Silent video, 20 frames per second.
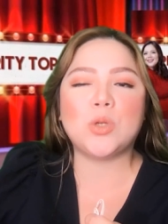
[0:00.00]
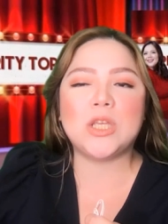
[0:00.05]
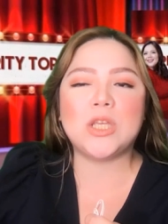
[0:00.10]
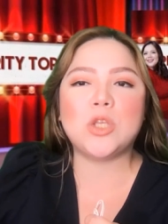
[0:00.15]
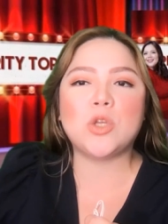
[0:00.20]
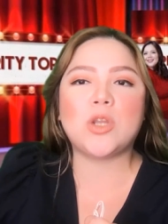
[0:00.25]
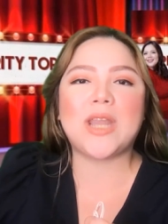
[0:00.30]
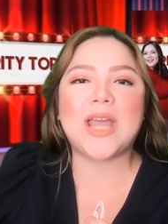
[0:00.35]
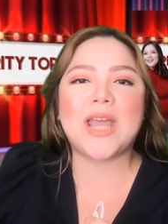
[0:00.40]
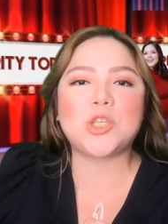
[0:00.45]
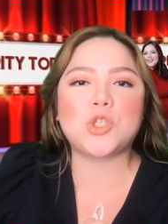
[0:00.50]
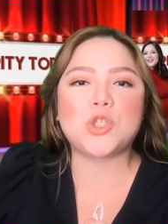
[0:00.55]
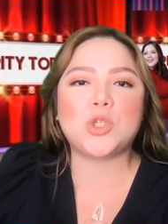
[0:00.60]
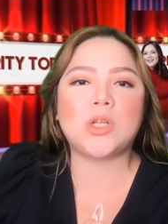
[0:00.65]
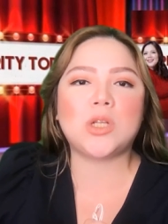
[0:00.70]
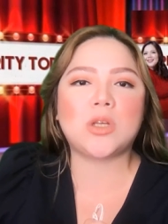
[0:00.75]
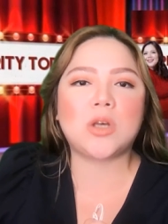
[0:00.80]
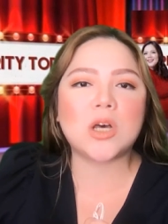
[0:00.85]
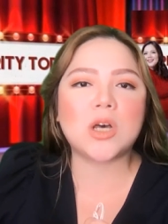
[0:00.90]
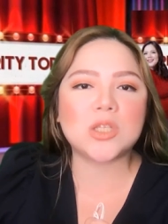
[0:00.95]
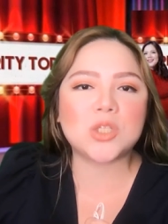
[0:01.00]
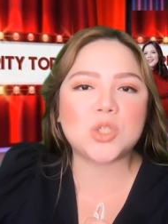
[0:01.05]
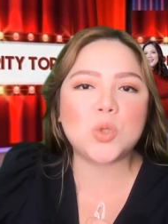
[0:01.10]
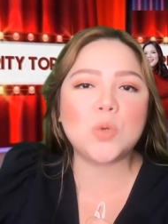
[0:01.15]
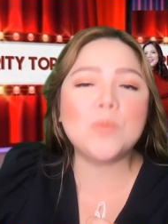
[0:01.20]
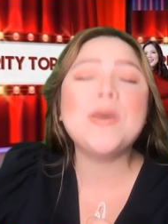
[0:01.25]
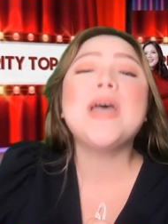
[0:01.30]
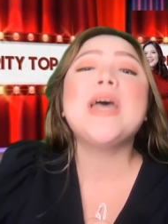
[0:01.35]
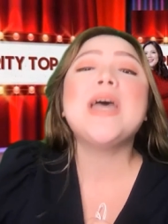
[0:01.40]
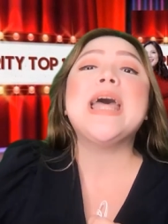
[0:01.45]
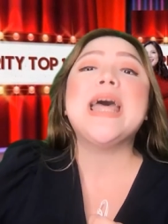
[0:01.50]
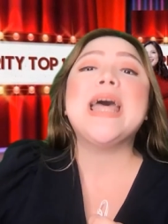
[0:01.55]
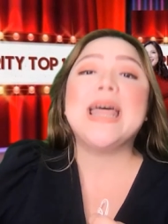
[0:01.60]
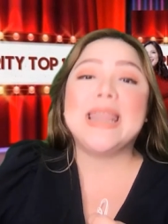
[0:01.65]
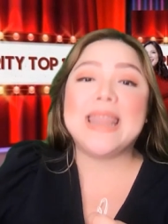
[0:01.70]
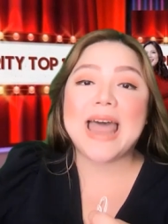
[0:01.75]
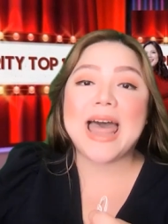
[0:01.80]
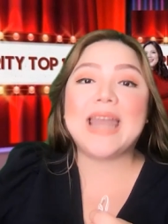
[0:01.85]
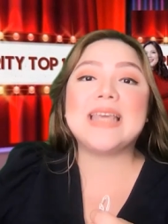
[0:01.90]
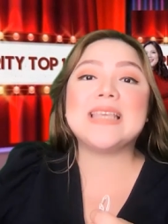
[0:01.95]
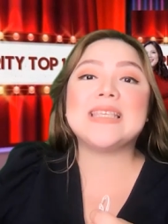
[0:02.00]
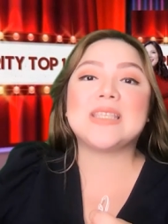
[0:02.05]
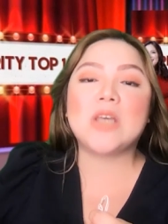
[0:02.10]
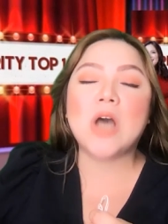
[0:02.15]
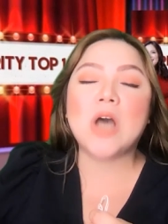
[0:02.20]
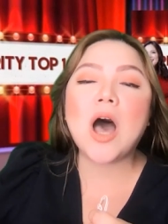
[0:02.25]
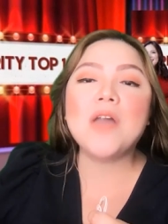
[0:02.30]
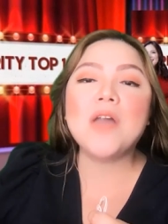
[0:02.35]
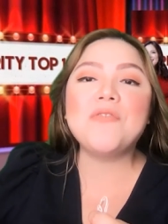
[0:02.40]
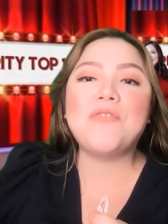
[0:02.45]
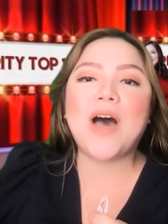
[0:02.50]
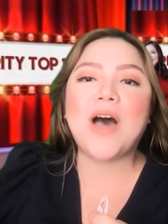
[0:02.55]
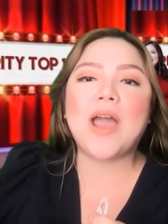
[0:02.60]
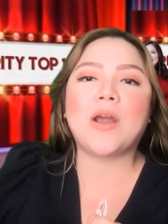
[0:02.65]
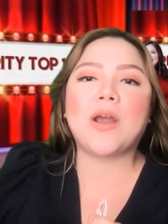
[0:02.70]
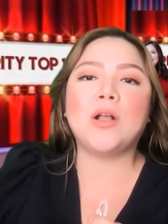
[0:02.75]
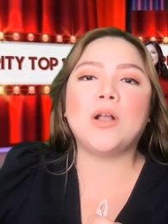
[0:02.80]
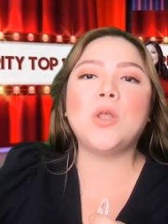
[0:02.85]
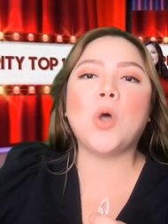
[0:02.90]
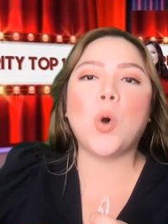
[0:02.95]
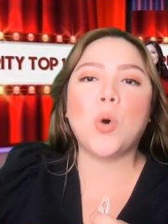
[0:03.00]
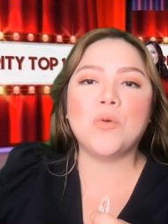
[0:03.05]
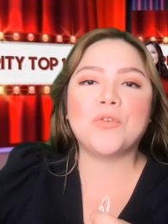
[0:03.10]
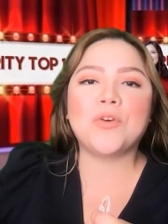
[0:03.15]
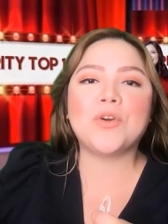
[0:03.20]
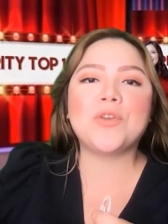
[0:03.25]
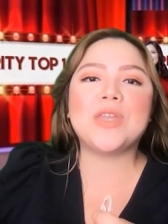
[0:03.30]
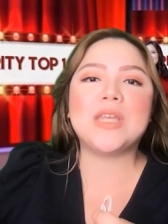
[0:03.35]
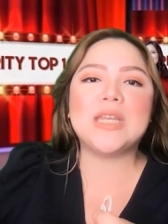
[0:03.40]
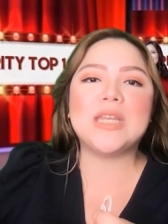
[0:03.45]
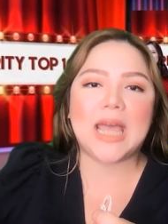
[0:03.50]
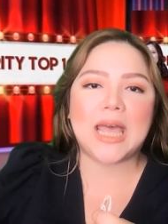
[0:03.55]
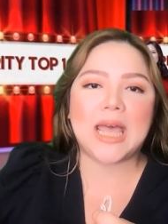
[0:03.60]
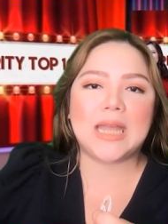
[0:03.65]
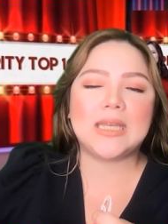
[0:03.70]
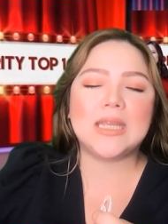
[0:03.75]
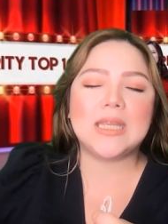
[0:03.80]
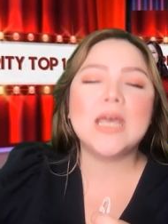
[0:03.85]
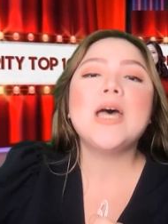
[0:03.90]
Niño national costume that has gone viral over the net.